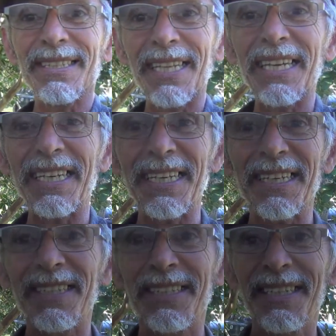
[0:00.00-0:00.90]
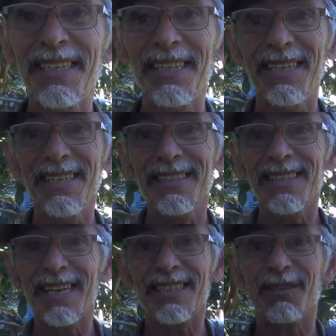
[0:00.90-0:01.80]
thinking
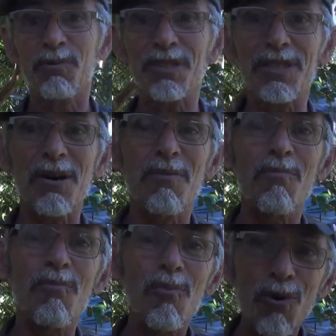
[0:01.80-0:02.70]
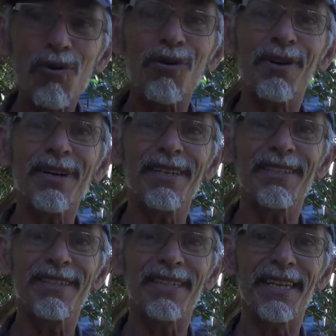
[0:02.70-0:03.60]
that it was more
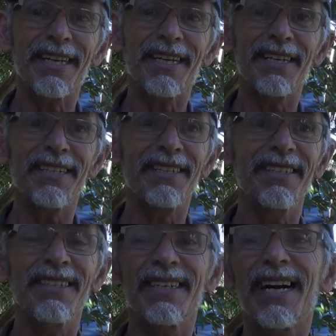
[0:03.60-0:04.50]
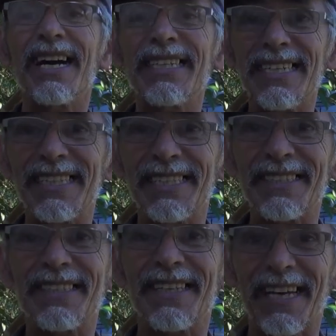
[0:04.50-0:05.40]
than I needed
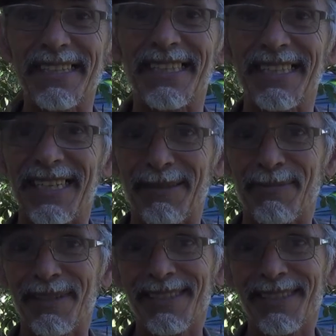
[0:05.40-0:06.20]
at the time.